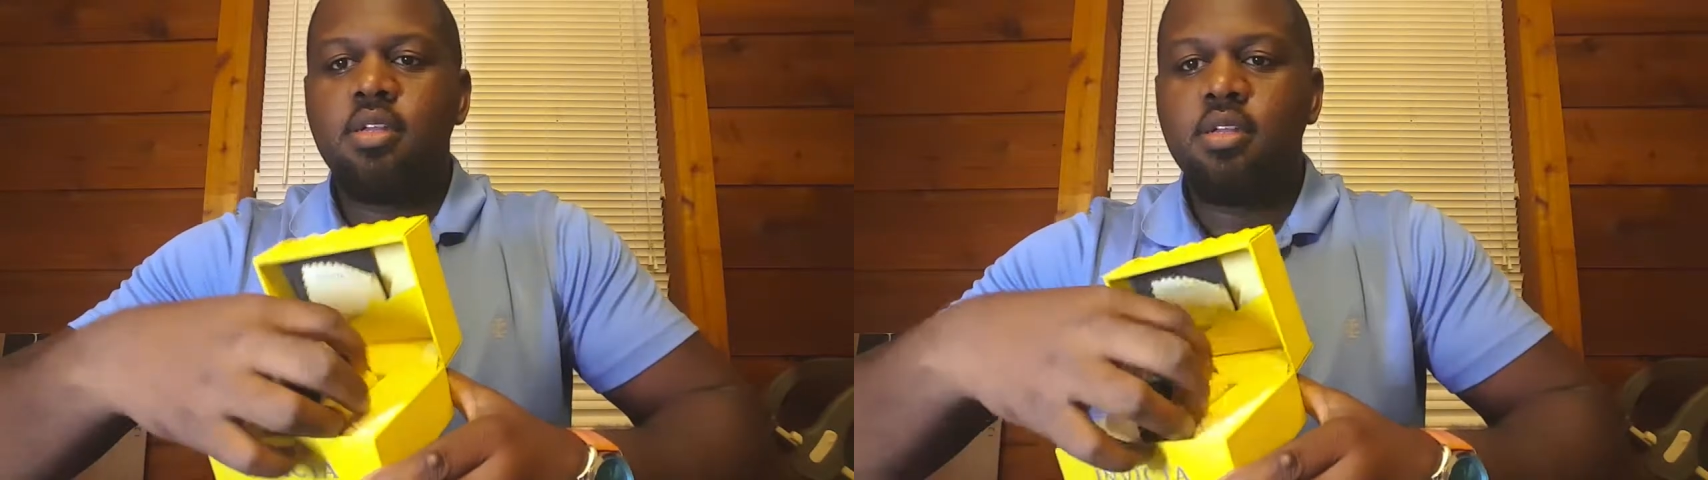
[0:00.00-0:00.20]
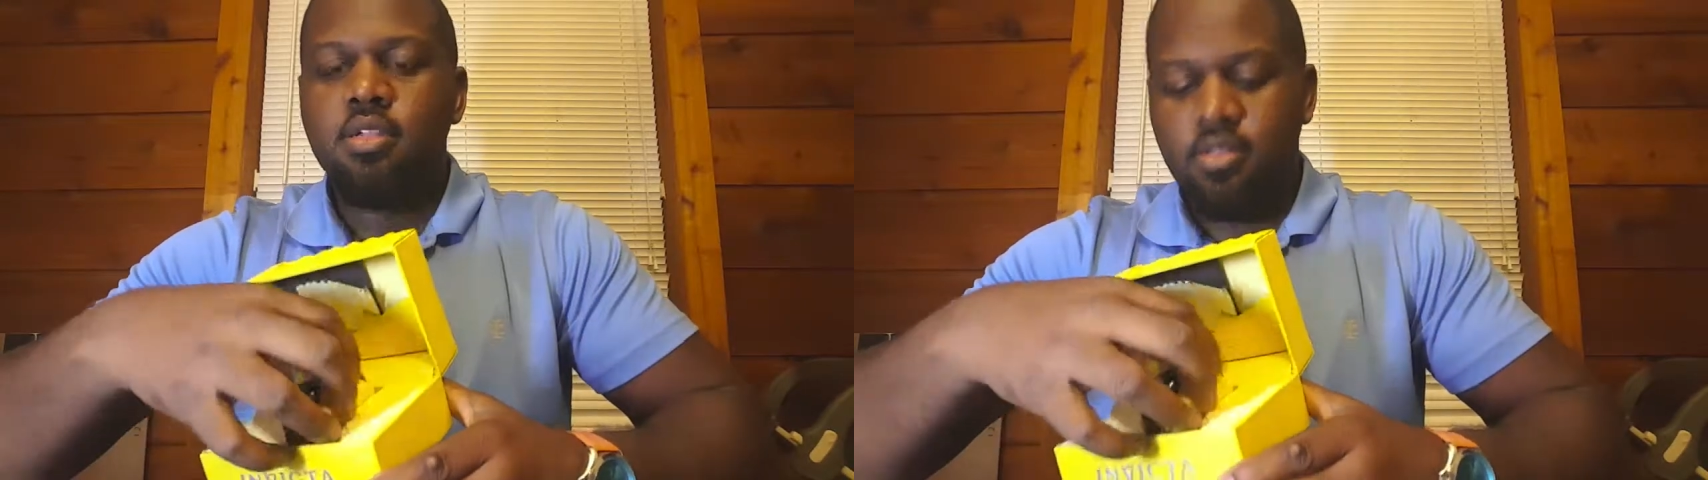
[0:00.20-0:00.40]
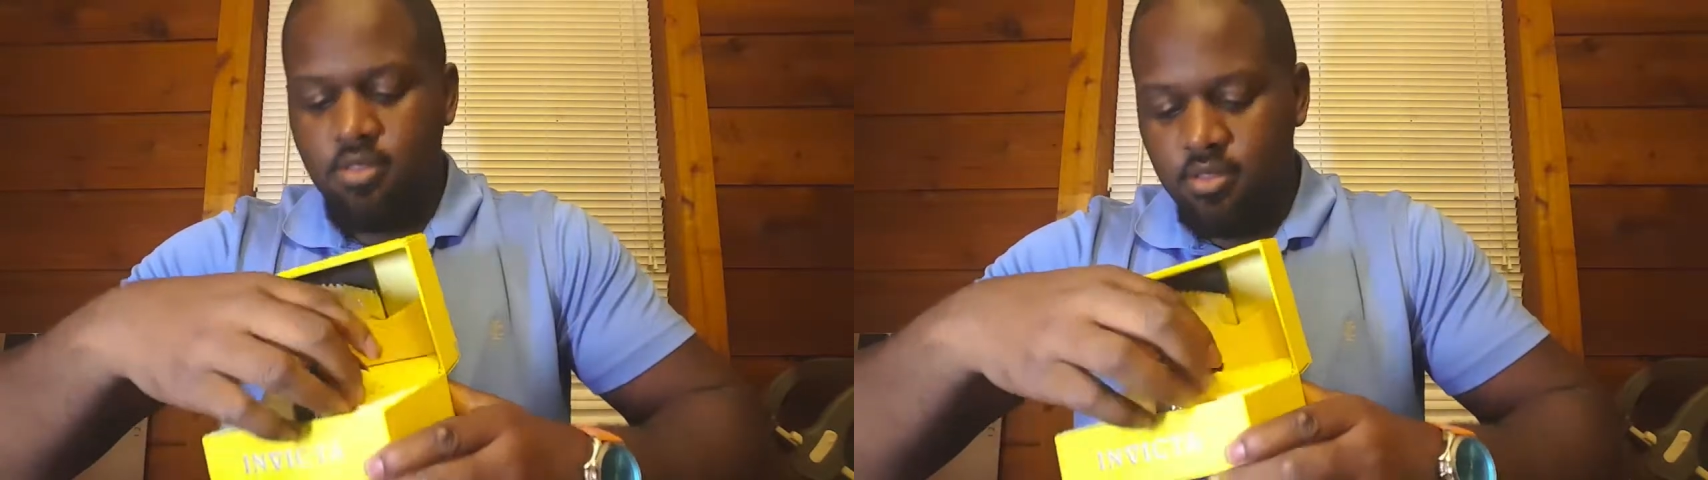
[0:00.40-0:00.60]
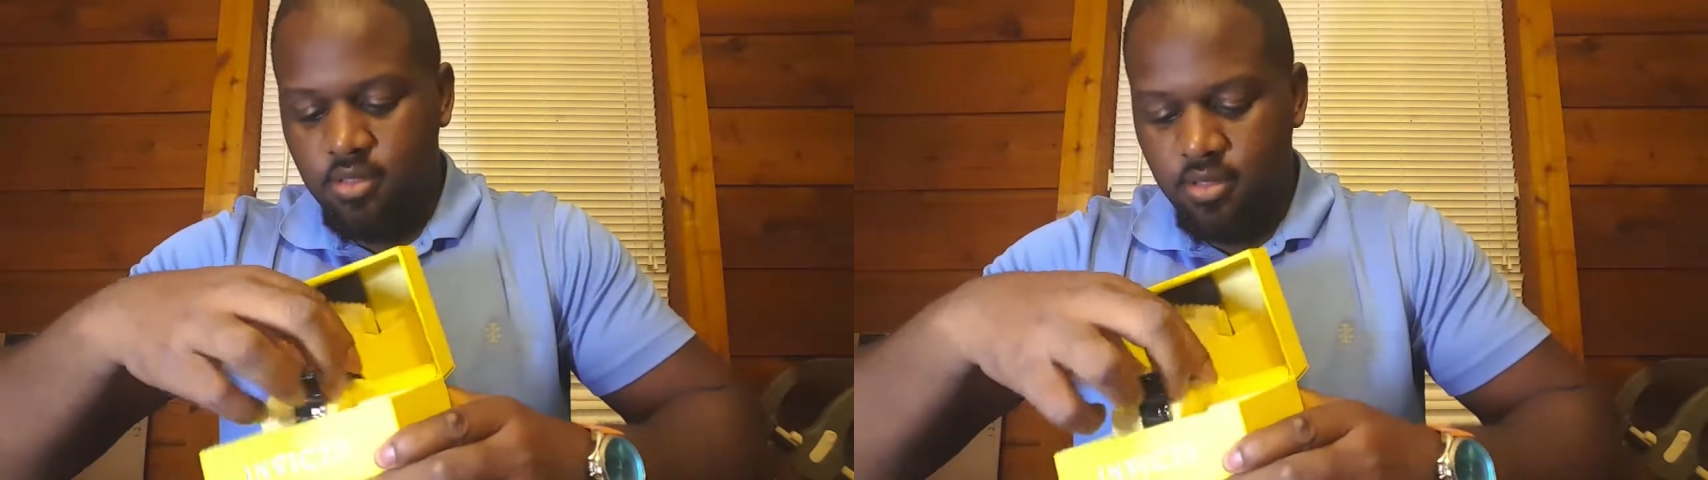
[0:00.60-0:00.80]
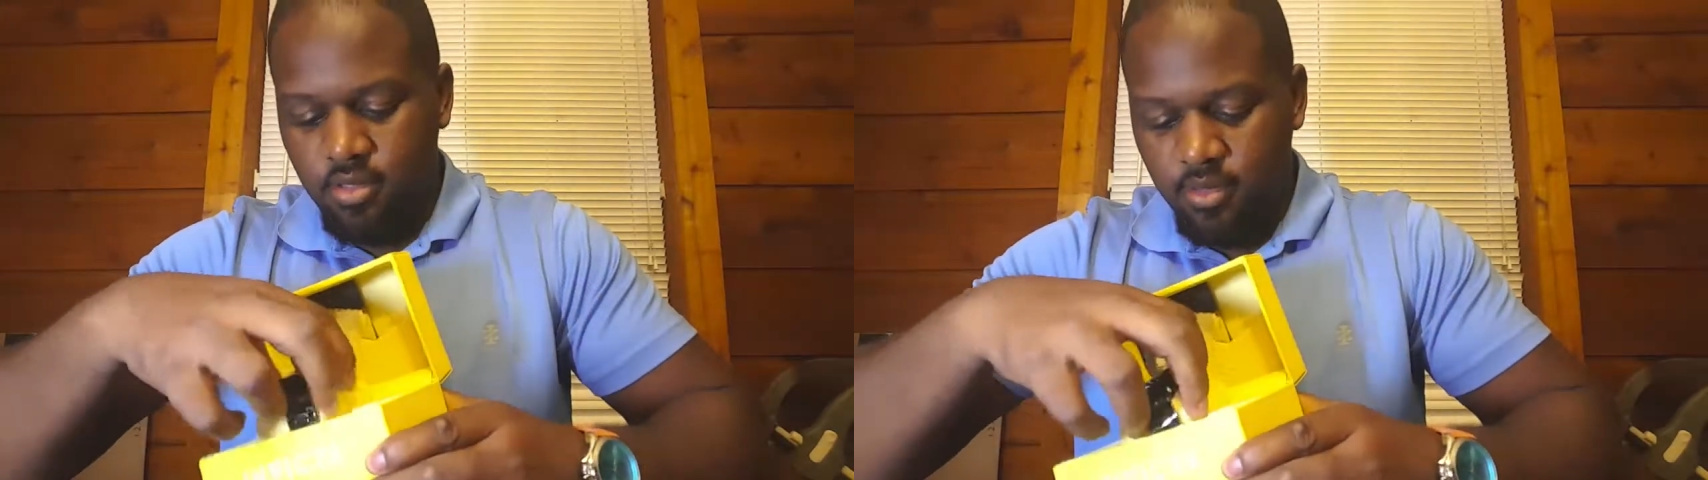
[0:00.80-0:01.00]
All right.
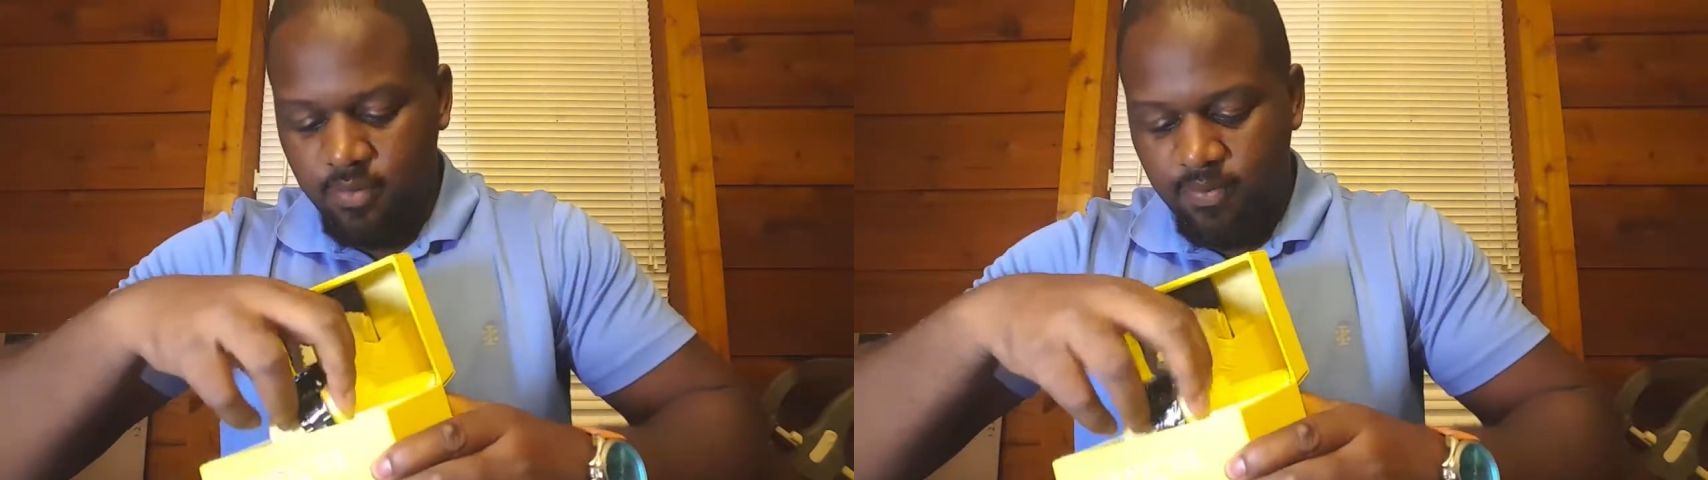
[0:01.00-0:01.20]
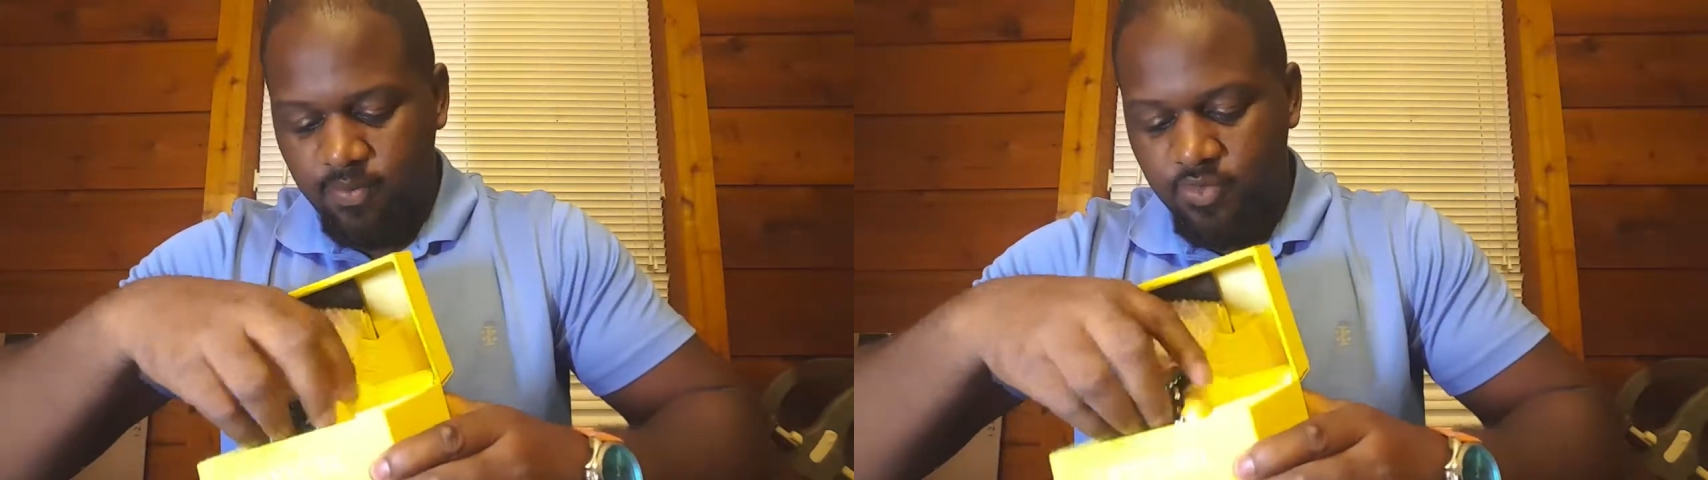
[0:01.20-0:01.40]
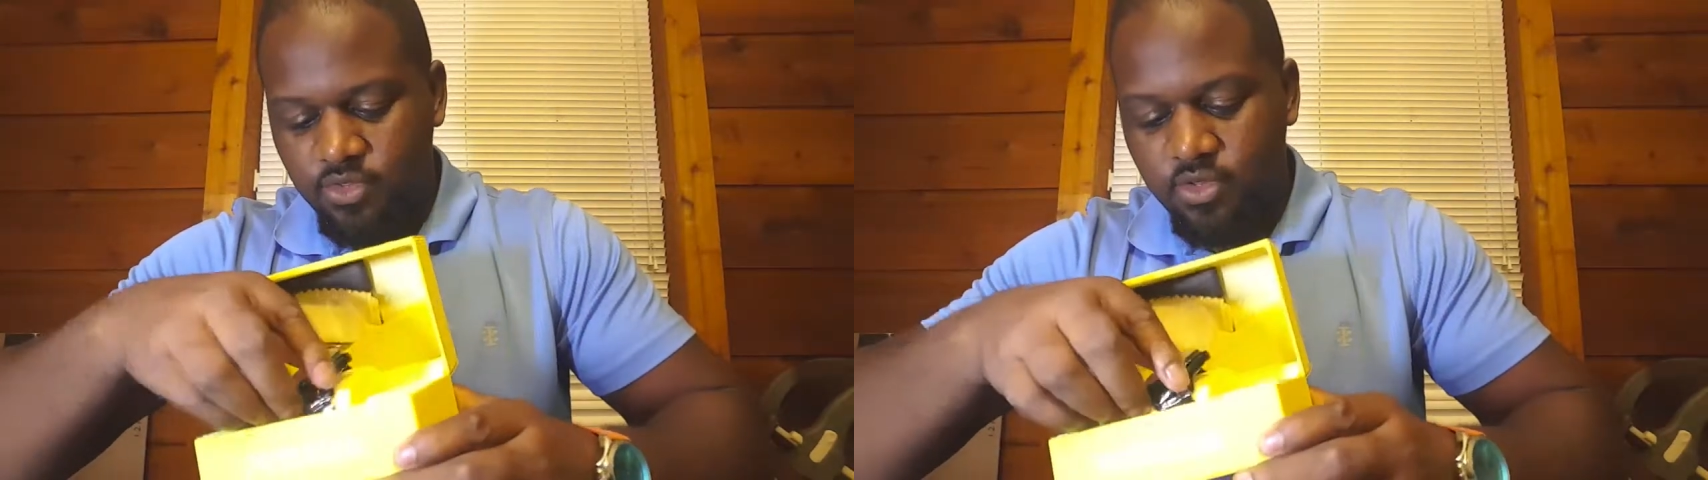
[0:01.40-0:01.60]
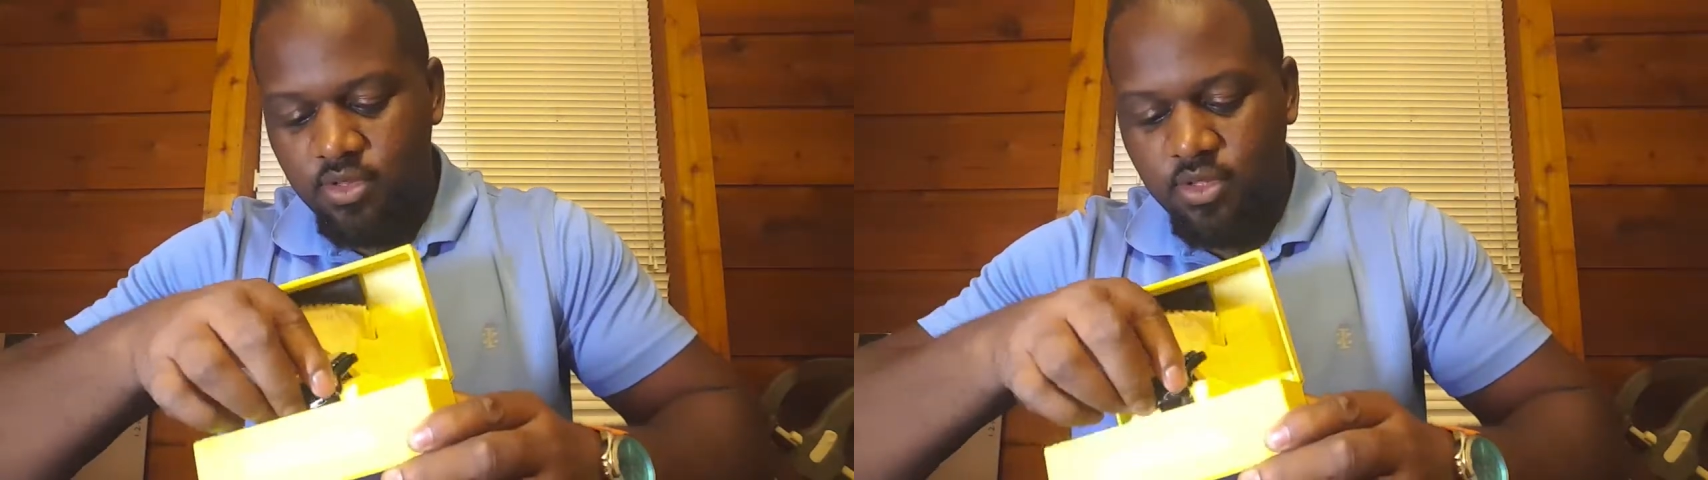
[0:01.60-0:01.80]
It's